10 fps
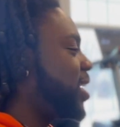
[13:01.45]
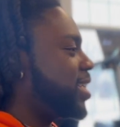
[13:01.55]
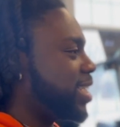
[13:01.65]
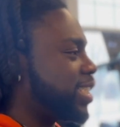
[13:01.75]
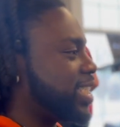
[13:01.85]

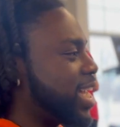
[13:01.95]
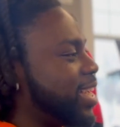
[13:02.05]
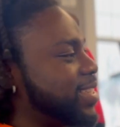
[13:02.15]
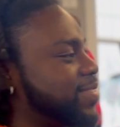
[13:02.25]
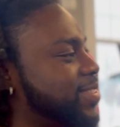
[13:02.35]
This is
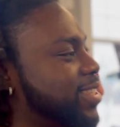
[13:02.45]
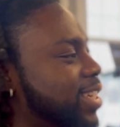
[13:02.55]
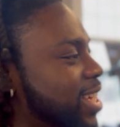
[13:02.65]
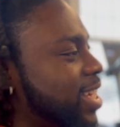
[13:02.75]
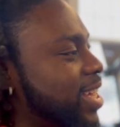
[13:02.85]
it.
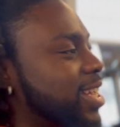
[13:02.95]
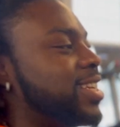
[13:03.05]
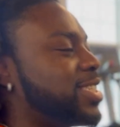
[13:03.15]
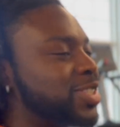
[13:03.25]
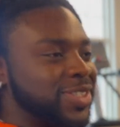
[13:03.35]

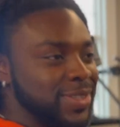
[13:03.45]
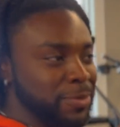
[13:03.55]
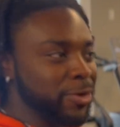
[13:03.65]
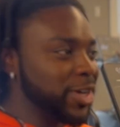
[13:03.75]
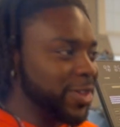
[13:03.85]
Listen to the
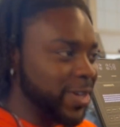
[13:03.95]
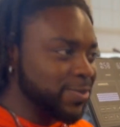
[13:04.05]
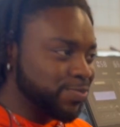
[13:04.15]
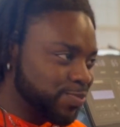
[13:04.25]
breathing.